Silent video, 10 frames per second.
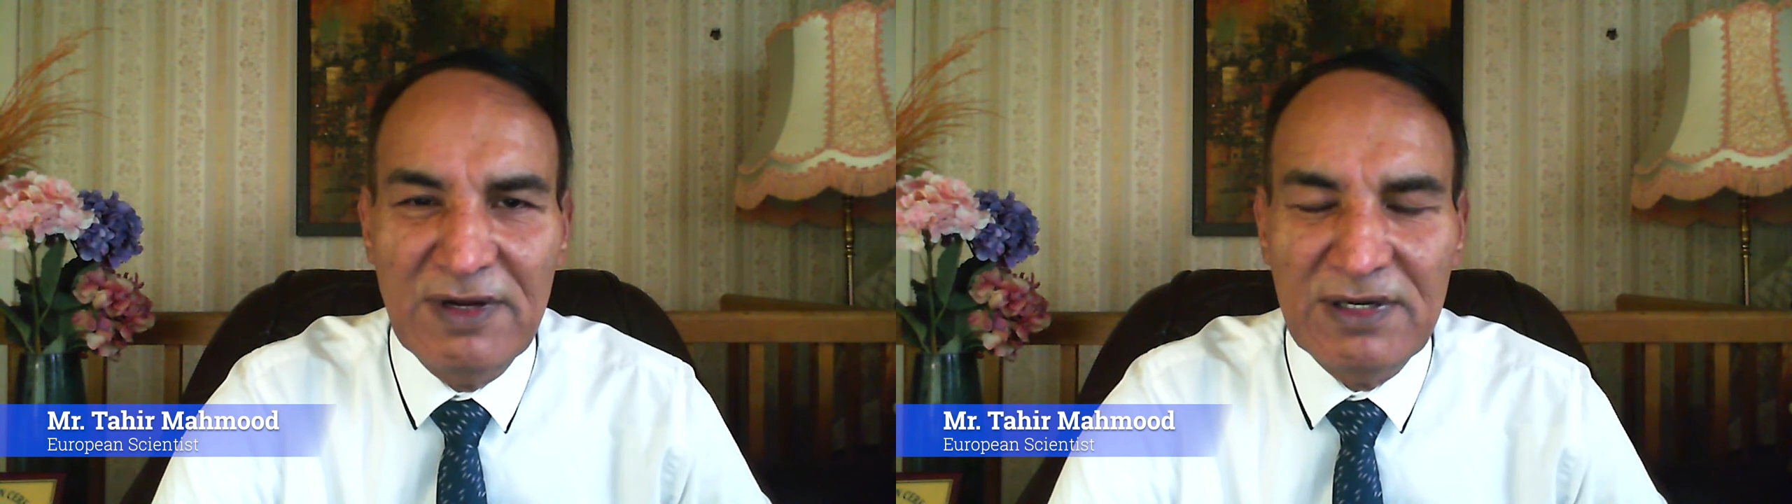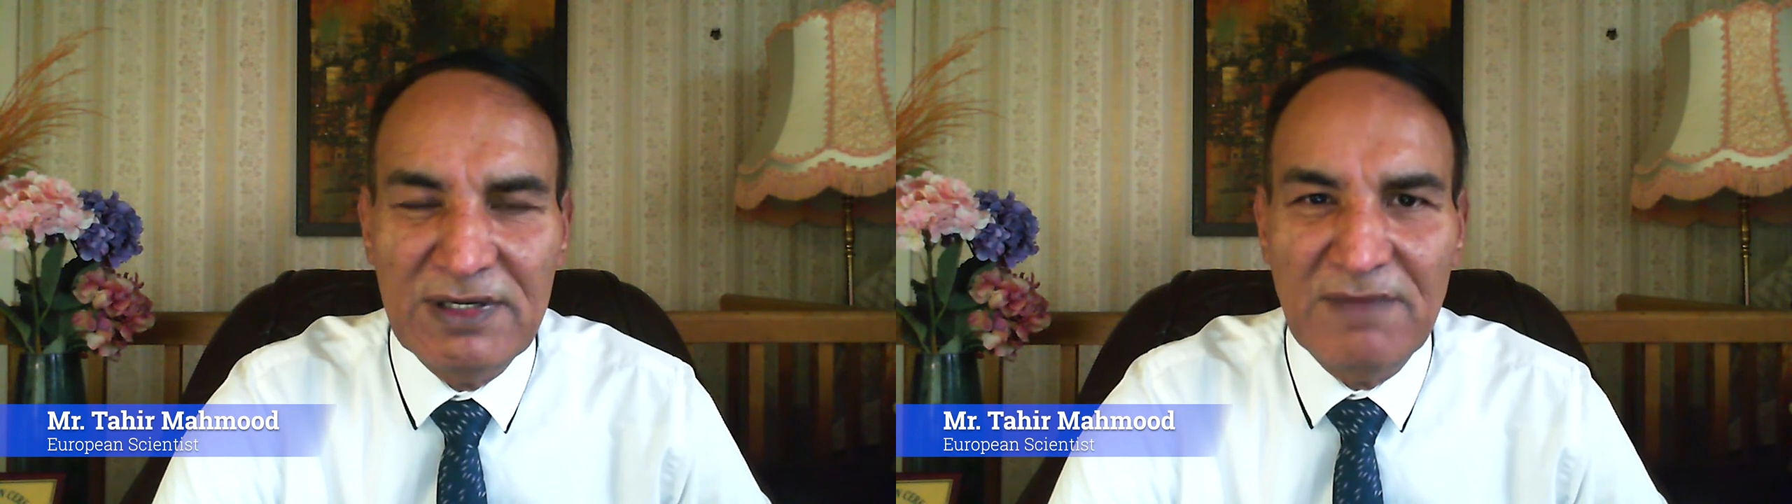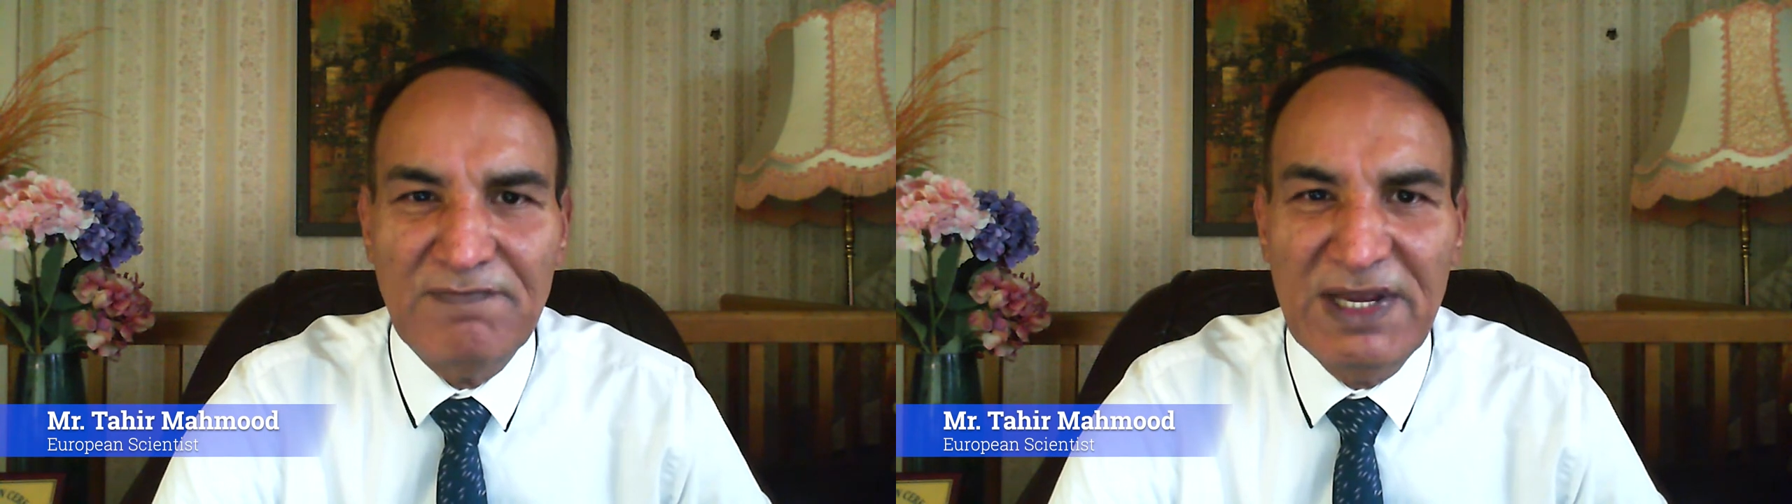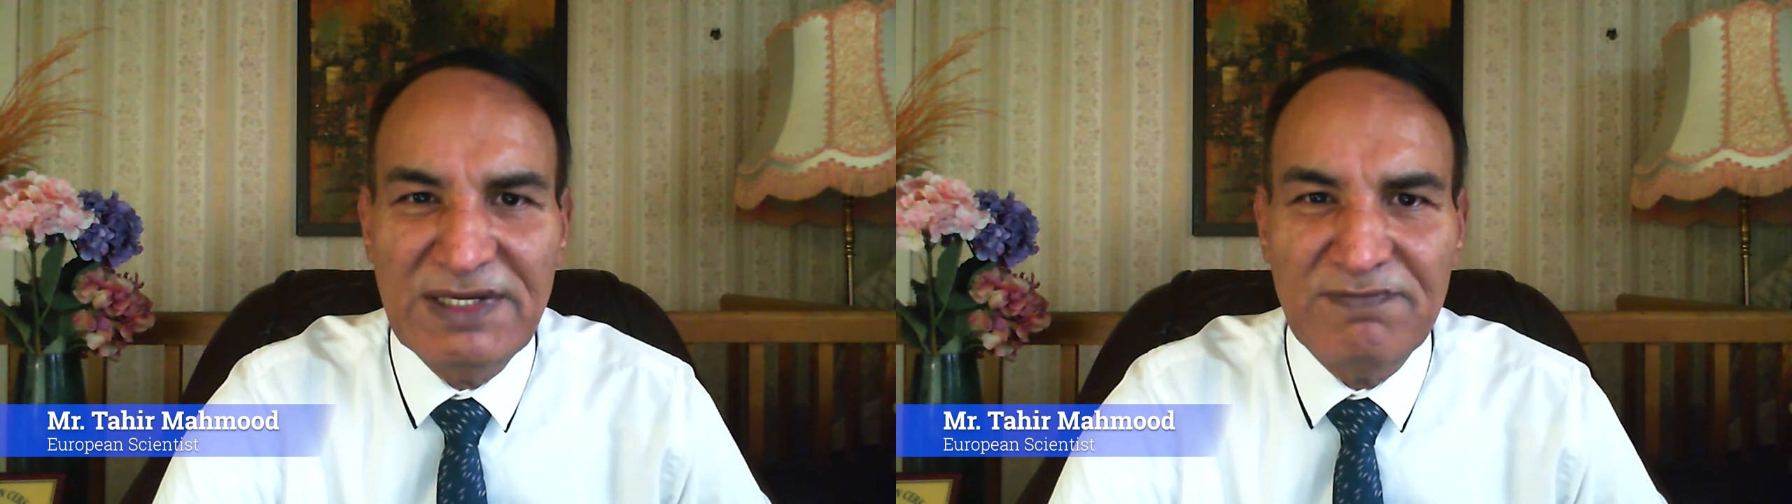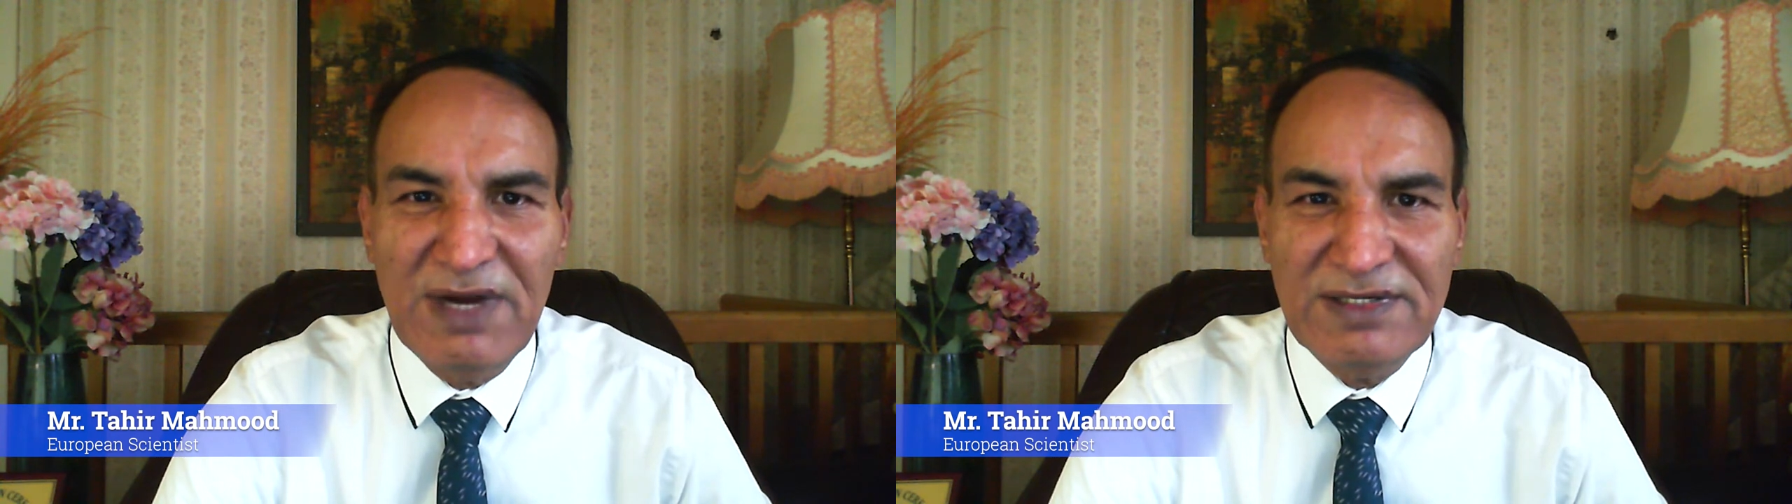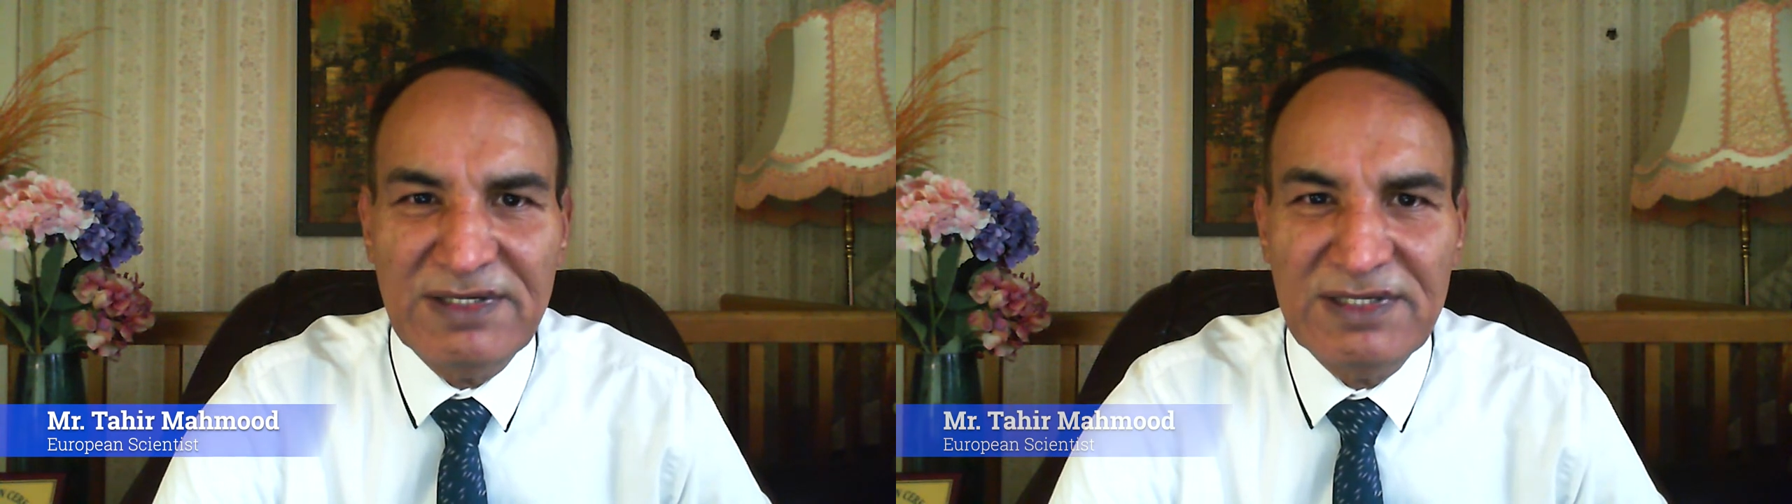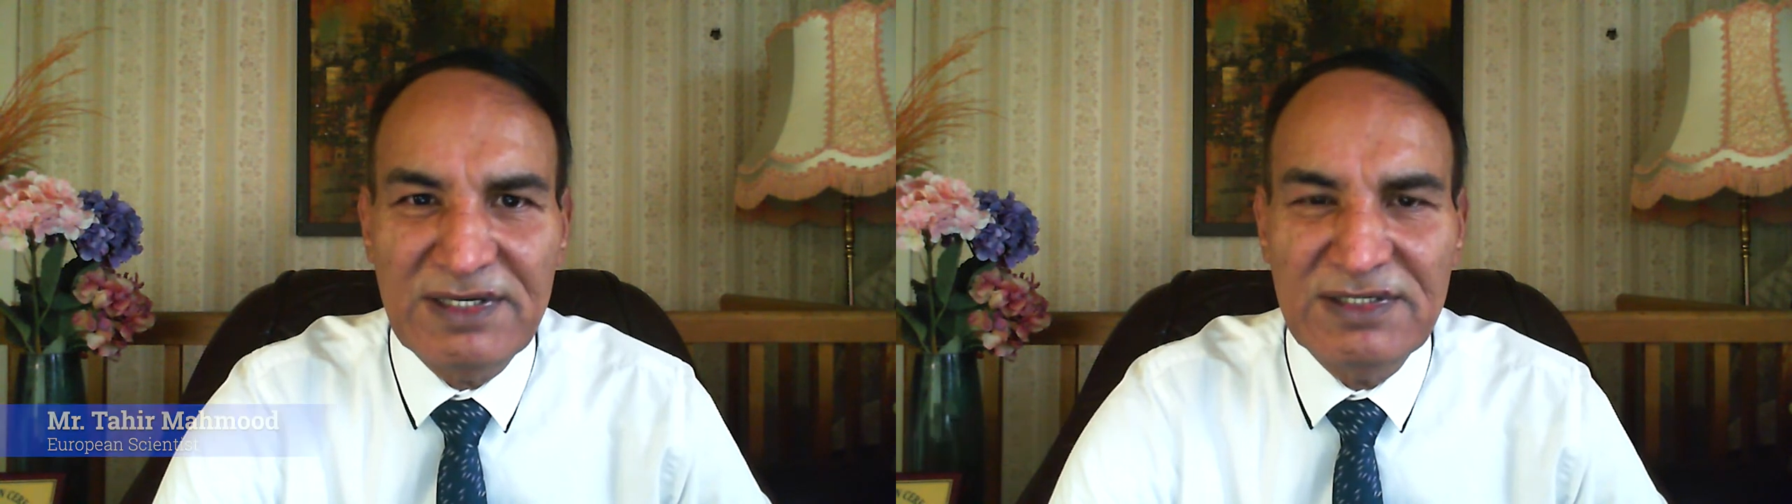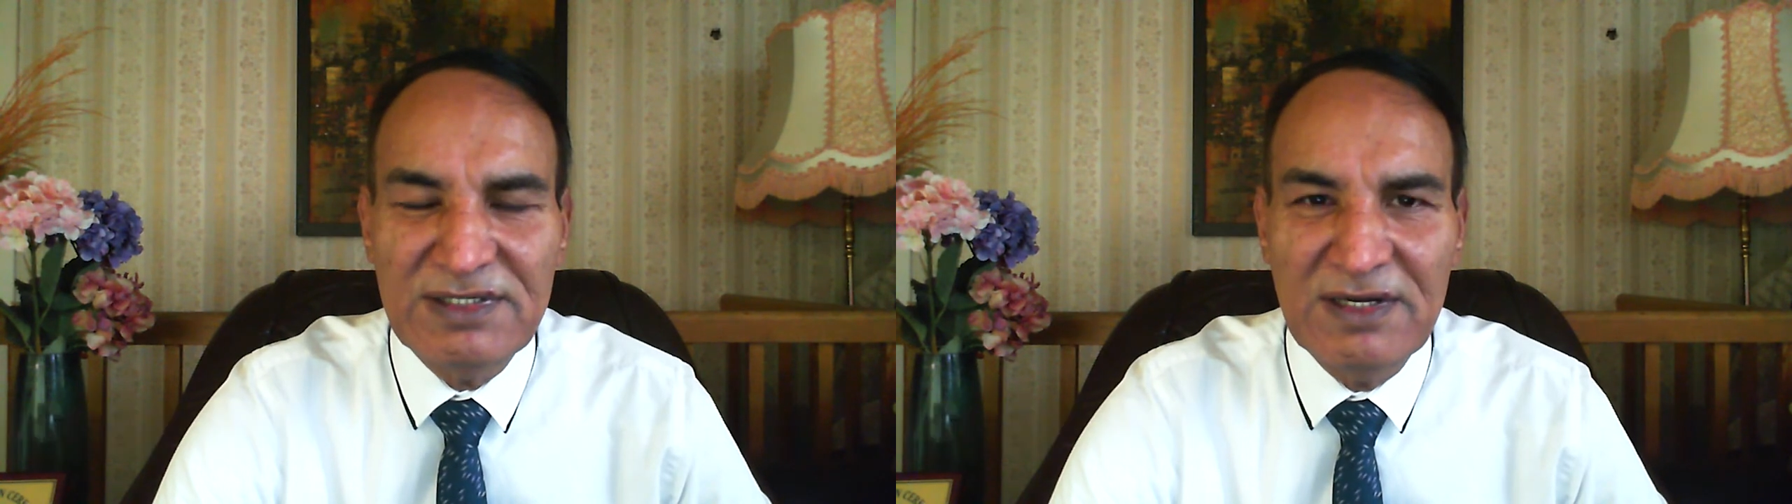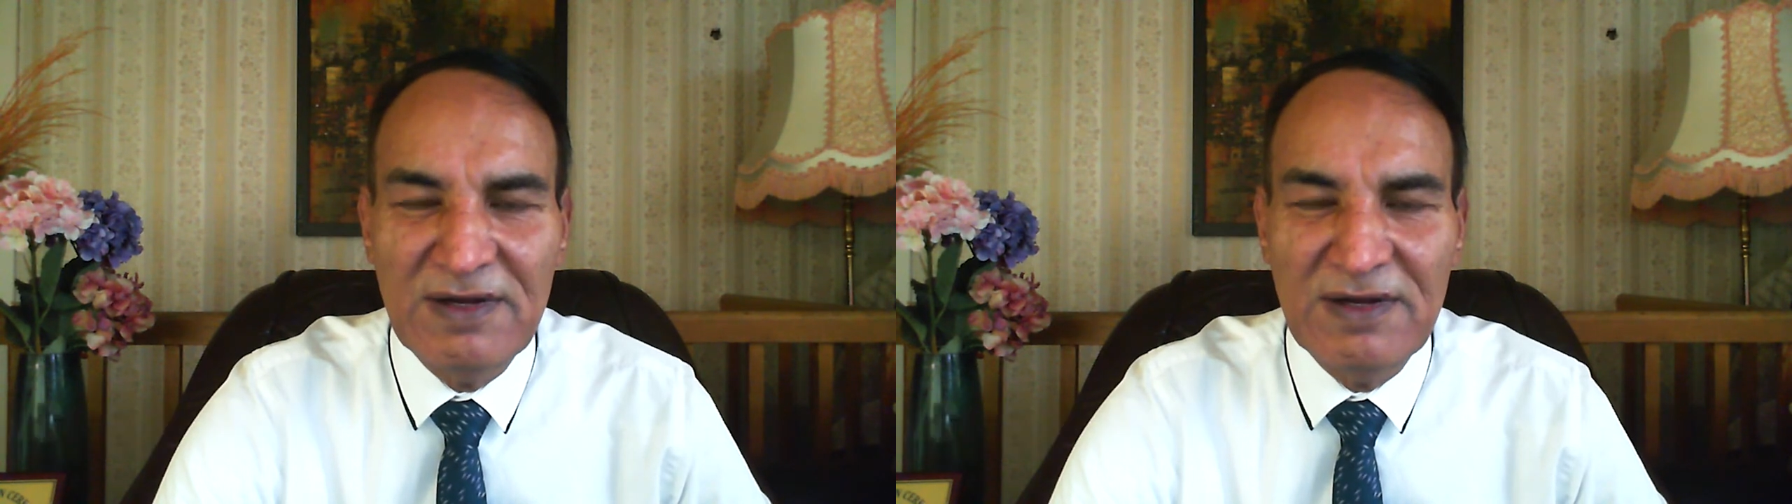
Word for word: the best practices